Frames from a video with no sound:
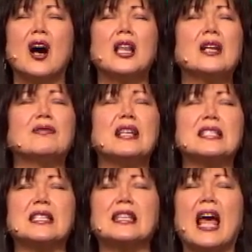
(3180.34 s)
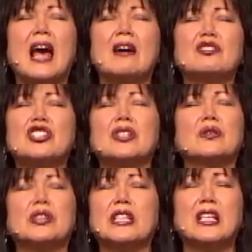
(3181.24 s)
all of us can have
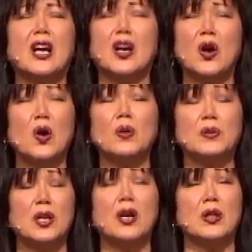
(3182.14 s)
children in our homes,